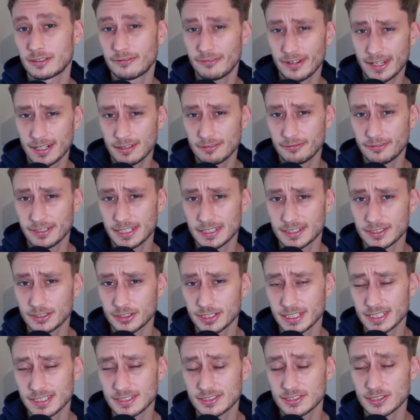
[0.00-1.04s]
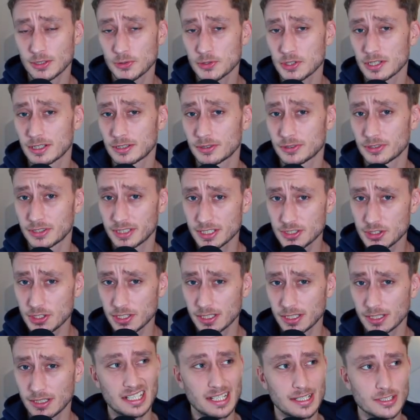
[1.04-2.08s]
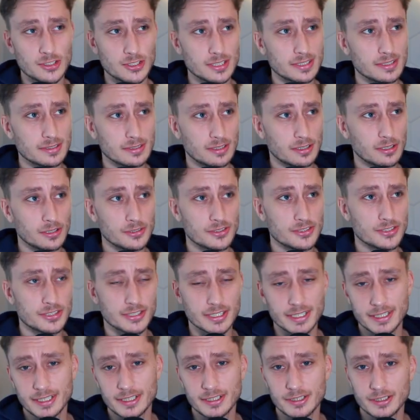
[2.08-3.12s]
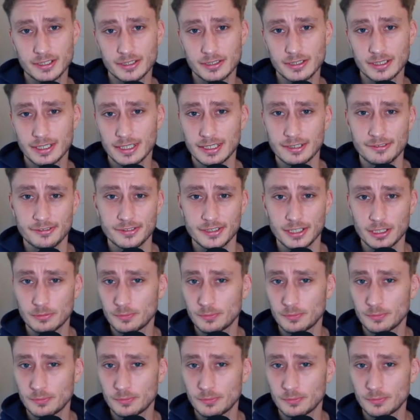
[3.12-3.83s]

final filter is social conditioning. I just considered if there are